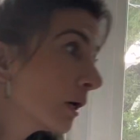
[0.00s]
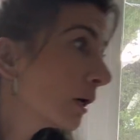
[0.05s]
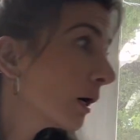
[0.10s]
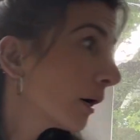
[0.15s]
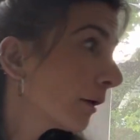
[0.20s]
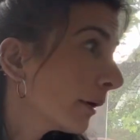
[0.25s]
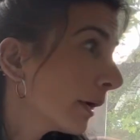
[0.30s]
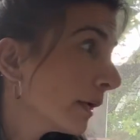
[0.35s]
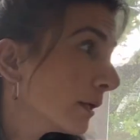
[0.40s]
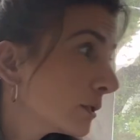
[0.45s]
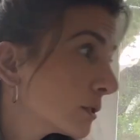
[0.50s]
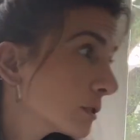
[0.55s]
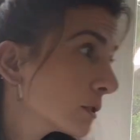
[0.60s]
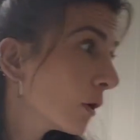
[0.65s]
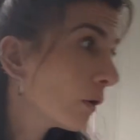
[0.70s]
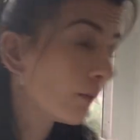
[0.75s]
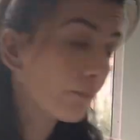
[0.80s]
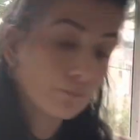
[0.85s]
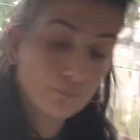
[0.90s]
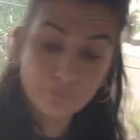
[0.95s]
All right,
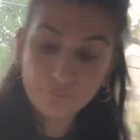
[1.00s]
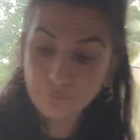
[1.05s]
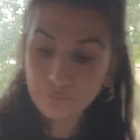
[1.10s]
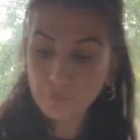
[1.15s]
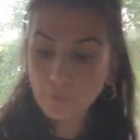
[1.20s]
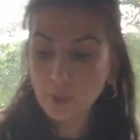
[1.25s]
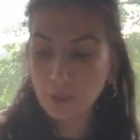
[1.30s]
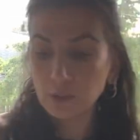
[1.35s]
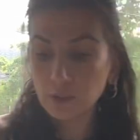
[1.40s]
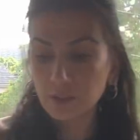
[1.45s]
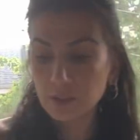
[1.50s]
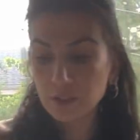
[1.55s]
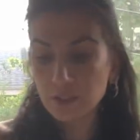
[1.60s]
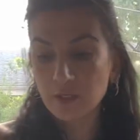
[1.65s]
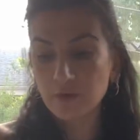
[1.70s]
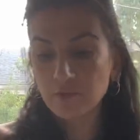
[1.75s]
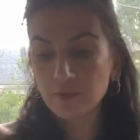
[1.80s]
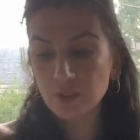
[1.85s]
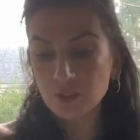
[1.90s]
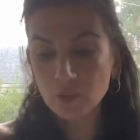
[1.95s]
so let's
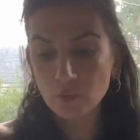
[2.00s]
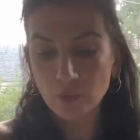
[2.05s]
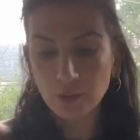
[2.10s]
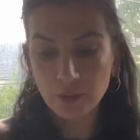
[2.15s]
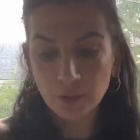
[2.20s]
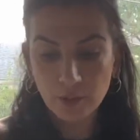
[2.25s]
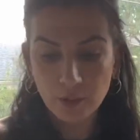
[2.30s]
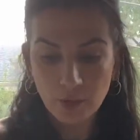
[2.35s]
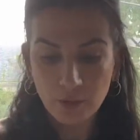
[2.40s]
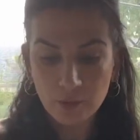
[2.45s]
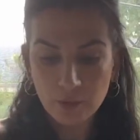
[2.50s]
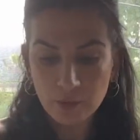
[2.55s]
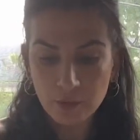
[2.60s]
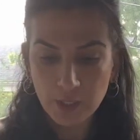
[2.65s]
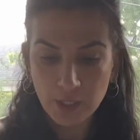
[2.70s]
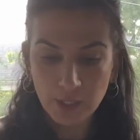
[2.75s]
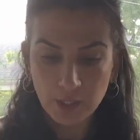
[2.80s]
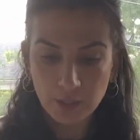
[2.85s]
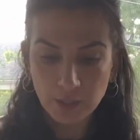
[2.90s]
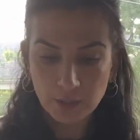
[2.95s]
give this one a go
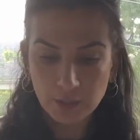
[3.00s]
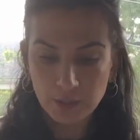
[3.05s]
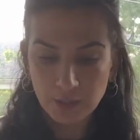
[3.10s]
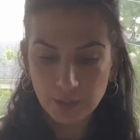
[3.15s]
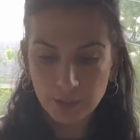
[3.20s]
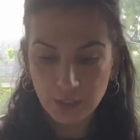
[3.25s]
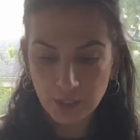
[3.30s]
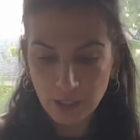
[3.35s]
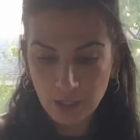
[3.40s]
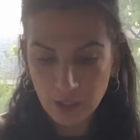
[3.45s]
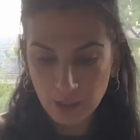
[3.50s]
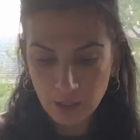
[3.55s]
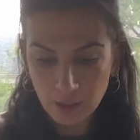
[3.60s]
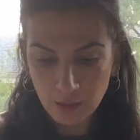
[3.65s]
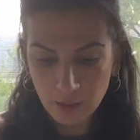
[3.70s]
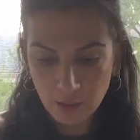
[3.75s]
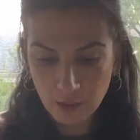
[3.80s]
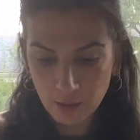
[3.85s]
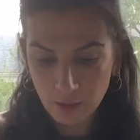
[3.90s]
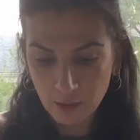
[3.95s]
and see